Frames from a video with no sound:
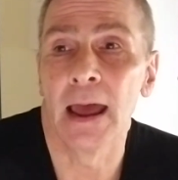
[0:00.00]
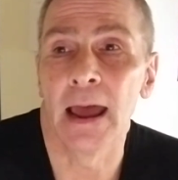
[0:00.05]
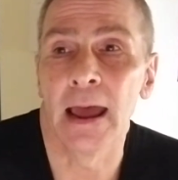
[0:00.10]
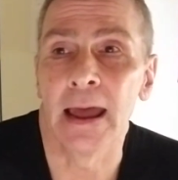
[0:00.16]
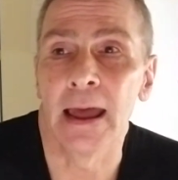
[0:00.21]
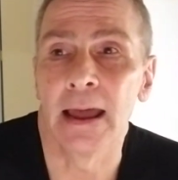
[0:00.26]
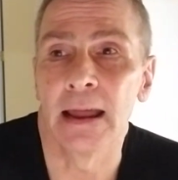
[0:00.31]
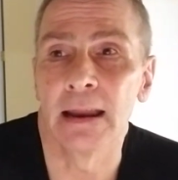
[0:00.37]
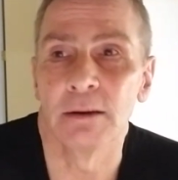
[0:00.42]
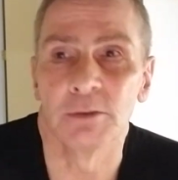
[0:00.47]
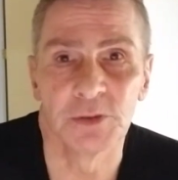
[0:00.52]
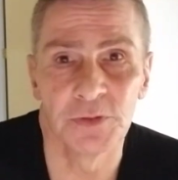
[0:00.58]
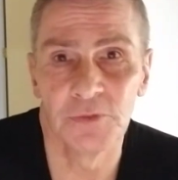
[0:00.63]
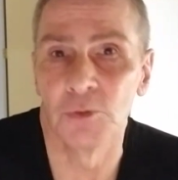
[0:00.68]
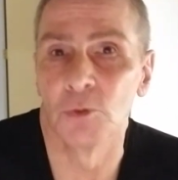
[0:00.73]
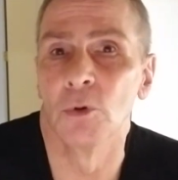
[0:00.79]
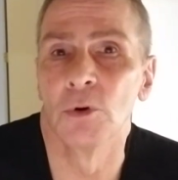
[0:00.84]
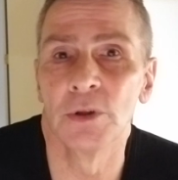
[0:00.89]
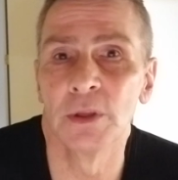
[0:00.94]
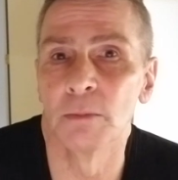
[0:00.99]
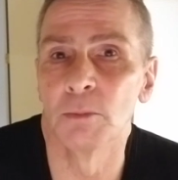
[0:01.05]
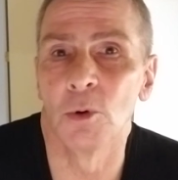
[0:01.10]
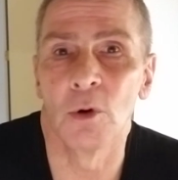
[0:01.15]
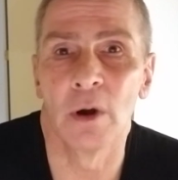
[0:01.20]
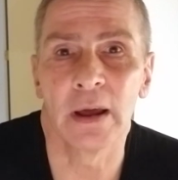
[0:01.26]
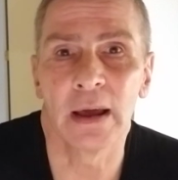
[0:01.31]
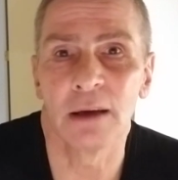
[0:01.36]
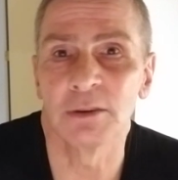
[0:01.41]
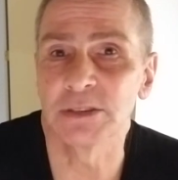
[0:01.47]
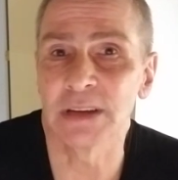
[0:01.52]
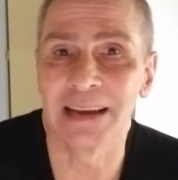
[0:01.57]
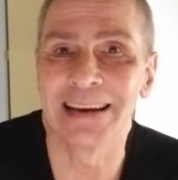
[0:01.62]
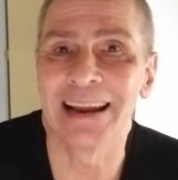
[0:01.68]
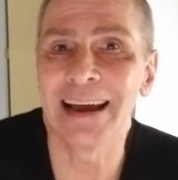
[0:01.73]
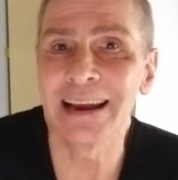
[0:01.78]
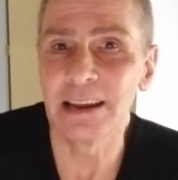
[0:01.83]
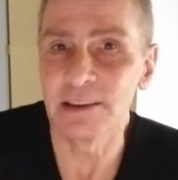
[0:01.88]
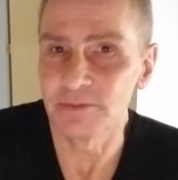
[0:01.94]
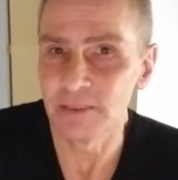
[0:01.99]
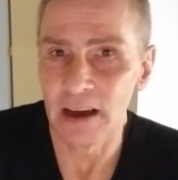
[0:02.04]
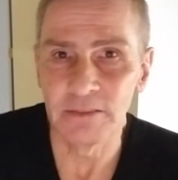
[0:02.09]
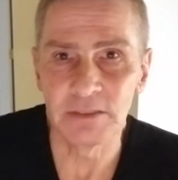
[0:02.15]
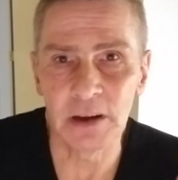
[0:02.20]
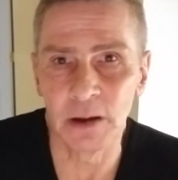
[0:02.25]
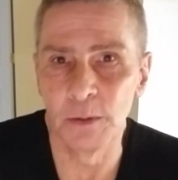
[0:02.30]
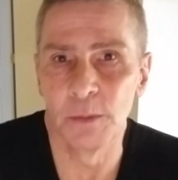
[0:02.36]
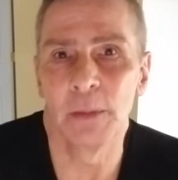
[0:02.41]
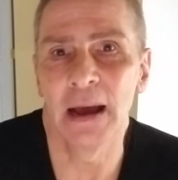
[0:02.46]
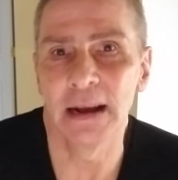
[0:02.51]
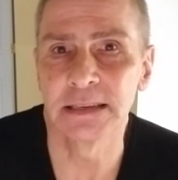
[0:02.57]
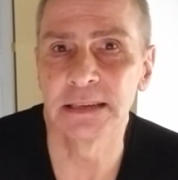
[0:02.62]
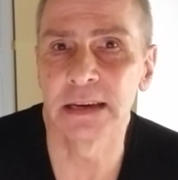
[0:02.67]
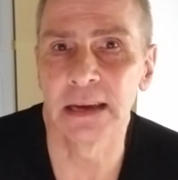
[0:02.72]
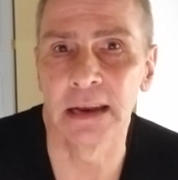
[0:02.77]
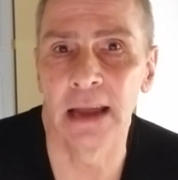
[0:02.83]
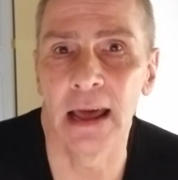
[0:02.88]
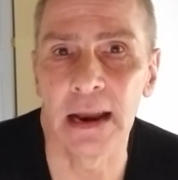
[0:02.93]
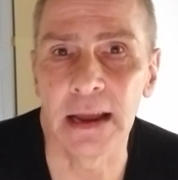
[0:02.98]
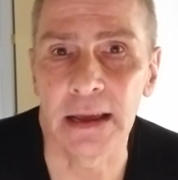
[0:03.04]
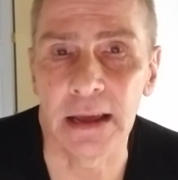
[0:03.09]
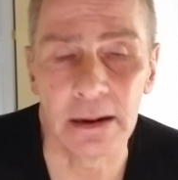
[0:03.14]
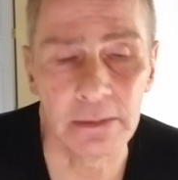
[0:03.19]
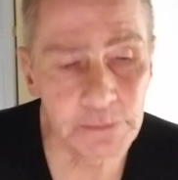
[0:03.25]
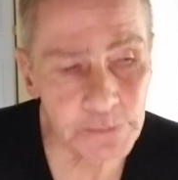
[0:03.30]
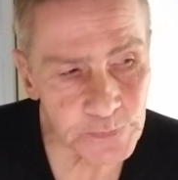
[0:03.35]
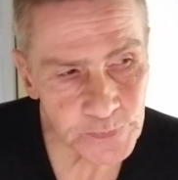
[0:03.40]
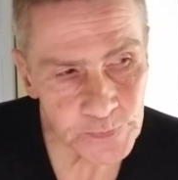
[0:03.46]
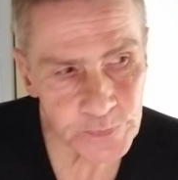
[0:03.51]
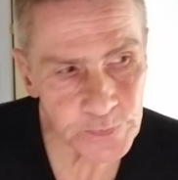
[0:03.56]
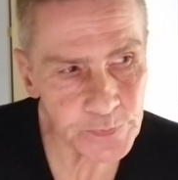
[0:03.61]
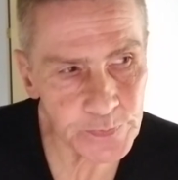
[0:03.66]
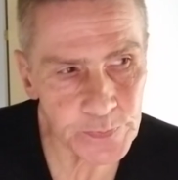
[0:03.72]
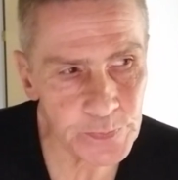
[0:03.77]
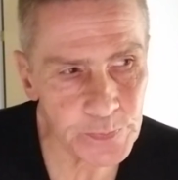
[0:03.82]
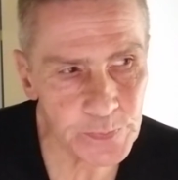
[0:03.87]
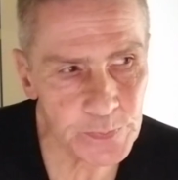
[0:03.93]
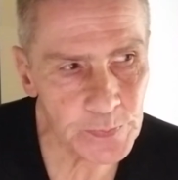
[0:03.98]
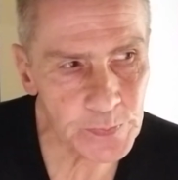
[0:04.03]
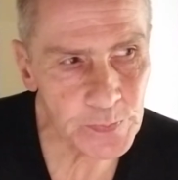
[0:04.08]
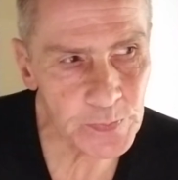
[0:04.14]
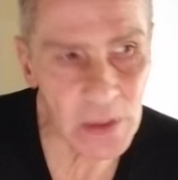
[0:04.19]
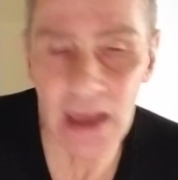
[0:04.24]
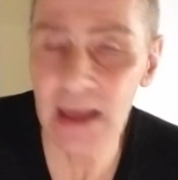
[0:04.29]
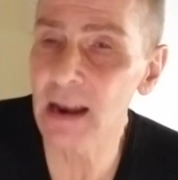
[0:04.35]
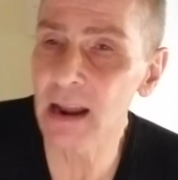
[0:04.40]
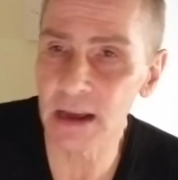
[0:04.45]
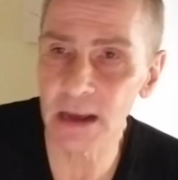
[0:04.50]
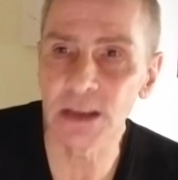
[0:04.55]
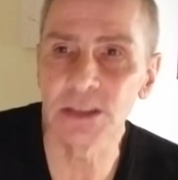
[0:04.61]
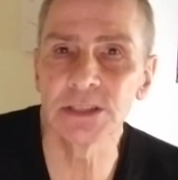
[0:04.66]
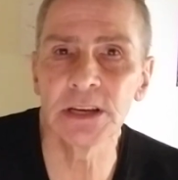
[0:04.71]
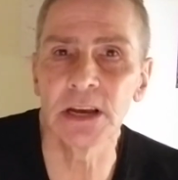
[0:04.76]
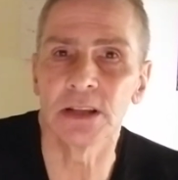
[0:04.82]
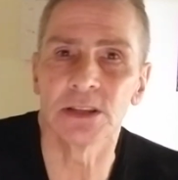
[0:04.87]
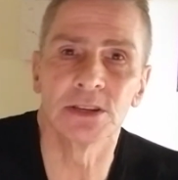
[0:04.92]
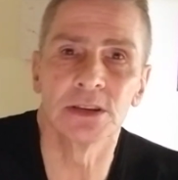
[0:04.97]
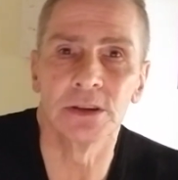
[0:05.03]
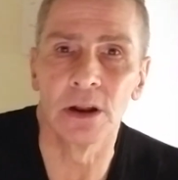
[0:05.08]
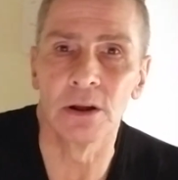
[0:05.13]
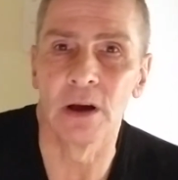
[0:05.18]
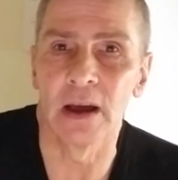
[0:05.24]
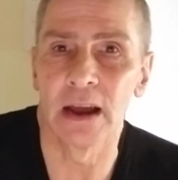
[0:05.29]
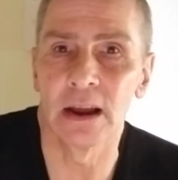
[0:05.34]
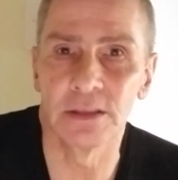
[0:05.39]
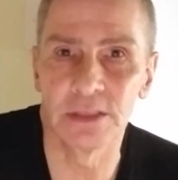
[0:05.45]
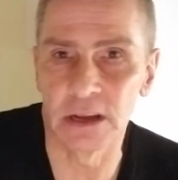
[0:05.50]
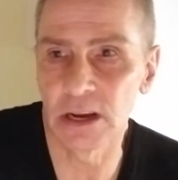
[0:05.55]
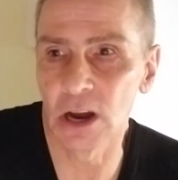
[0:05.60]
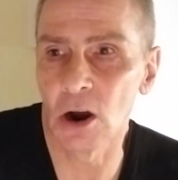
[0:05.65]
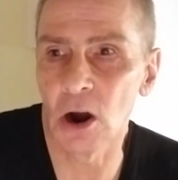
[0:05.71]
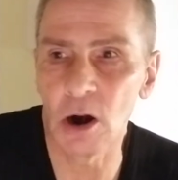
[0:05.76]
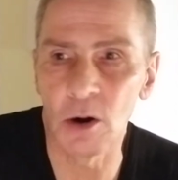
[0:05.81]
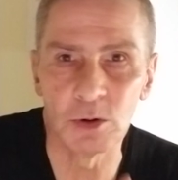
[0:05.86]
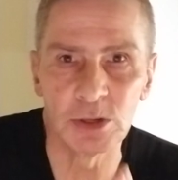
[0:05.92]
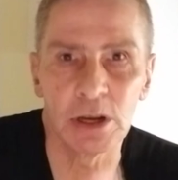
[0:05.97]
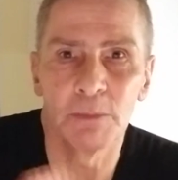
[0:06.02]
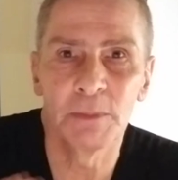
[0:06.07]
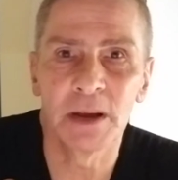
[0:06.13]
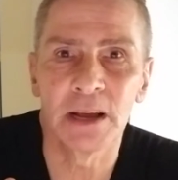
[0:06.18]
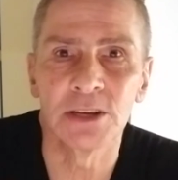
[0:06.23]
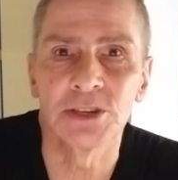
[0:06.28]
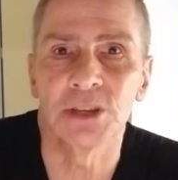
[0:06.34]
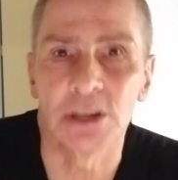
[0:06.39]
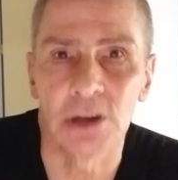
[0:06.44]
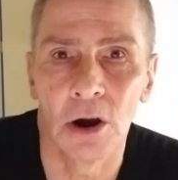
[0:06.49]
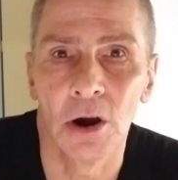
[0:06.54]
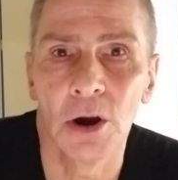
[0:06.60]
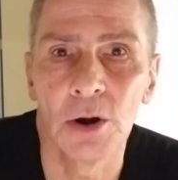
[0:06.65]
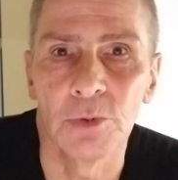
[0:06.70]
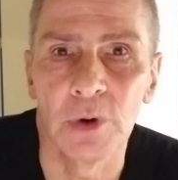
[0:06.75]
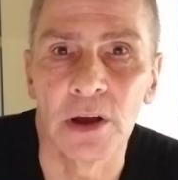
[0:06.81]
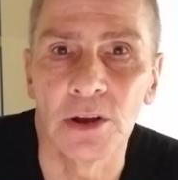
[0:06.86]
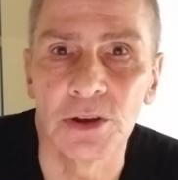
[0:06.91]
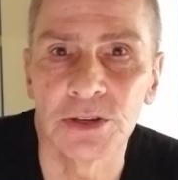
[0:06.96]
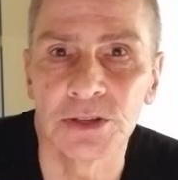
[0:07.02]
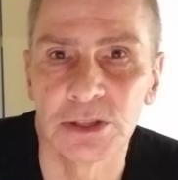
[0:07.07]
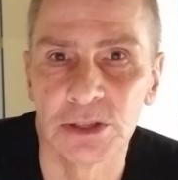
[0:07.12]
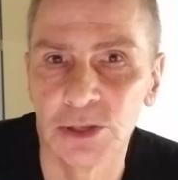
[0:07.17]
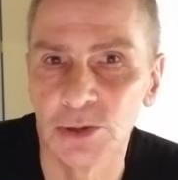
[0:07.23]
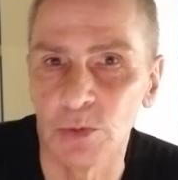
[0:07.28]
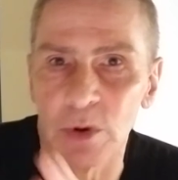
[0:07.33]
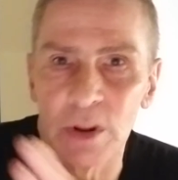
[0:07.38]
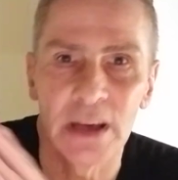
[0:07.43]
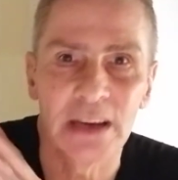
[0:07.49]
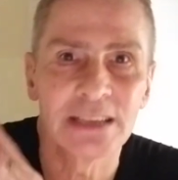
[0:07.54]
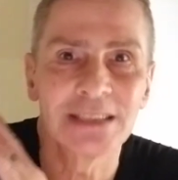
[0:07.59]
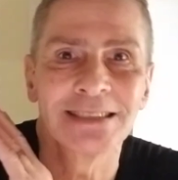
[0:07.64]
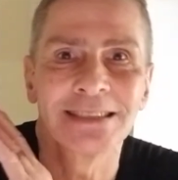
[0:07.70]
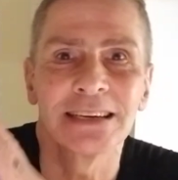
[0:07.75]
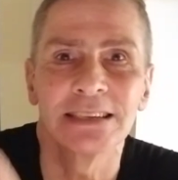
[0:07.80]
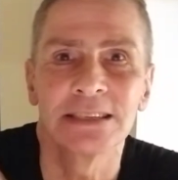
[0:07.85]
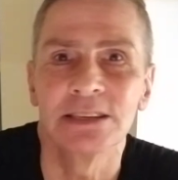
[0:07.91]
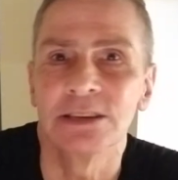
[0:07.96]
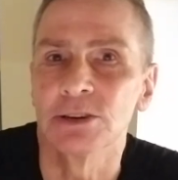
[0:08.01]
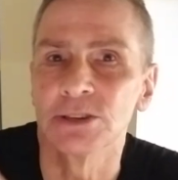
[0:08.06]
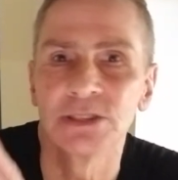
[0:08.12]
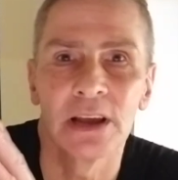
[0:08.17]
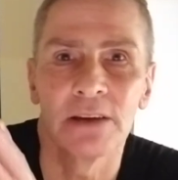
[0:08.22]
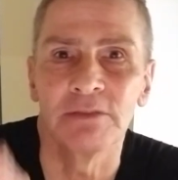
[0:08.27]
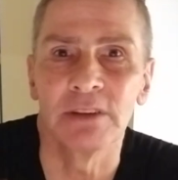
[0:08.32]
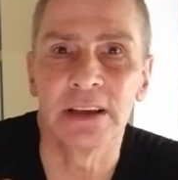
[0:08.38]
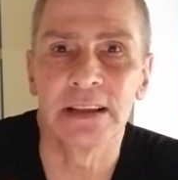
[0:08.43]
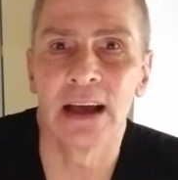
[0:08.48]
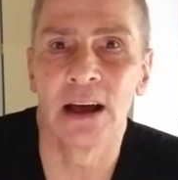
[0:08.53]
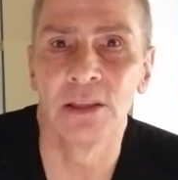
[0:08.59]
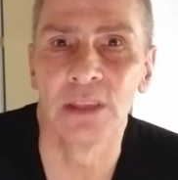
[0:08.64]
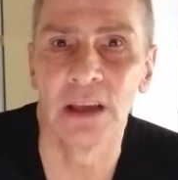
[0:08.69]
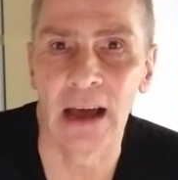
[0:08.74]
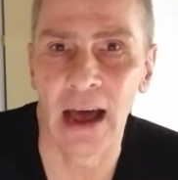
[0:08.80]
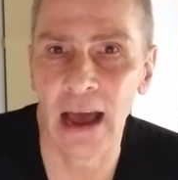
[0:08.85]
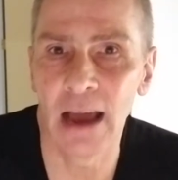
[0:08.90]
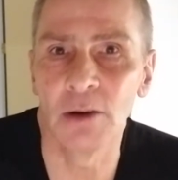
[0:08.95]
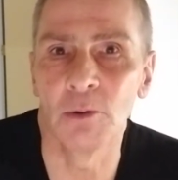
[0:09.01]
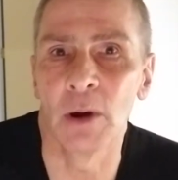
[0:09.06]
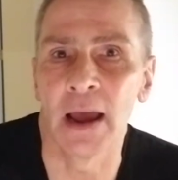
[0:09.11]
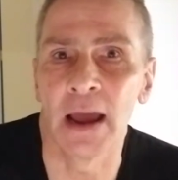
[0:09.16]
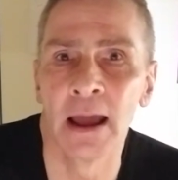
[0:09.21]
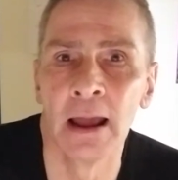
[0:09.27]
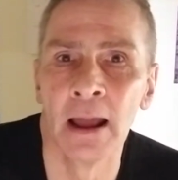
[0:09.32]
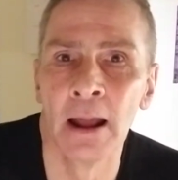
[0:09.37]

And it was 4 in the morning. I was on 95 coming back to Connecticut. And like I said, the car was up against the guardrails, doing like 60 or 70 down the highway.